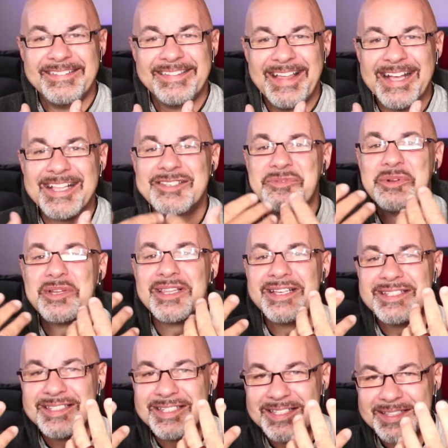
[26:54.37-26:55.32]
That's where
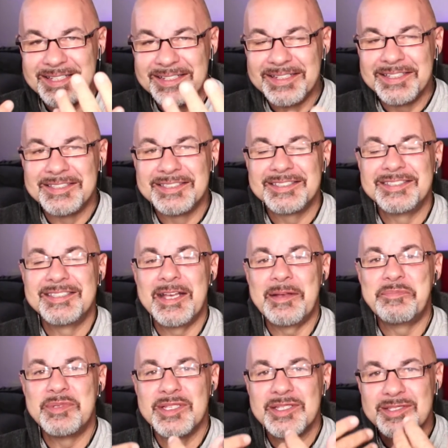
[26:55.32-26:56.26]
they see the
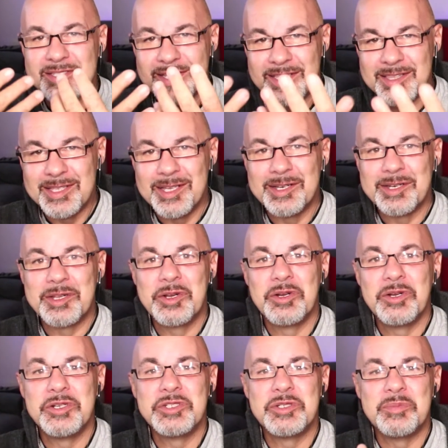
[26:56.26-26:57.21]
acceptance and the
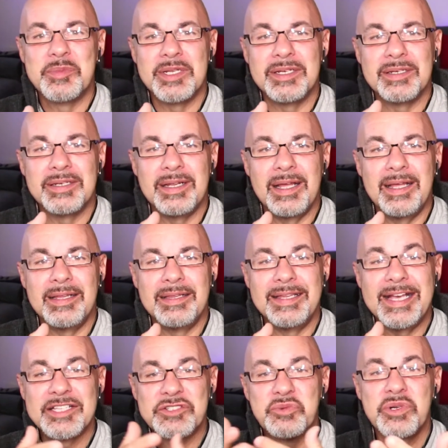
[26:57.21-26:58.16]
encouragement, and
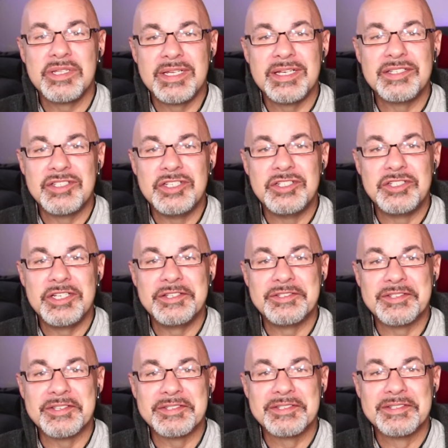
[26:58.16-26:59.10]
that's where they see
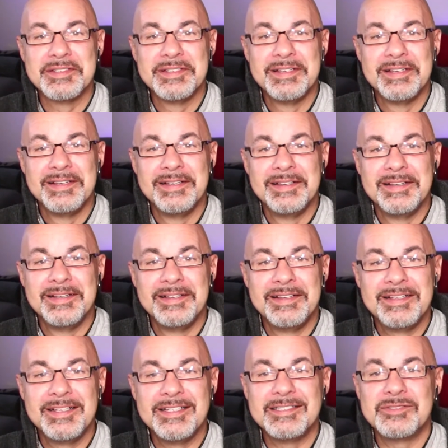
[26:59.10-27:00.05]
Jesus,
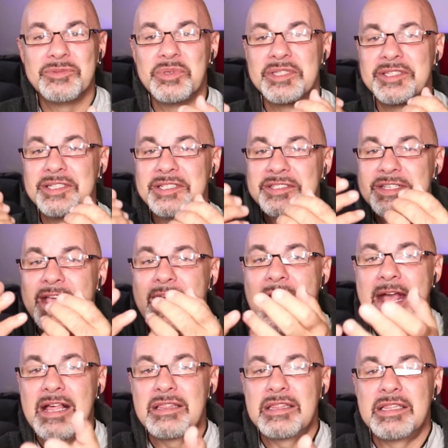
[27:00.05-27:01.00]
is with these
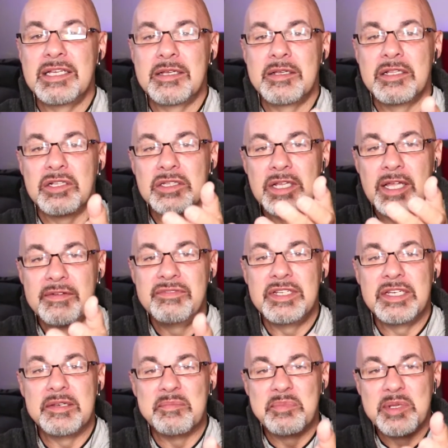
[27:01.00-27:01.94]
Catholic,
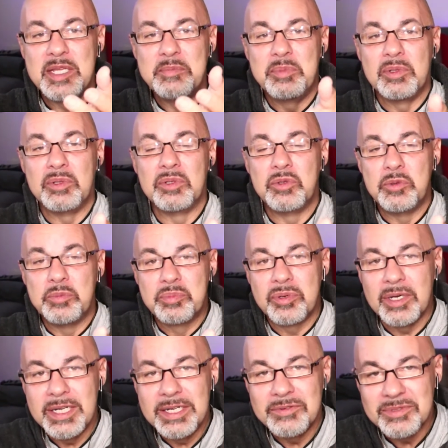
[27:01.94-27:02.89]
loving people who prayed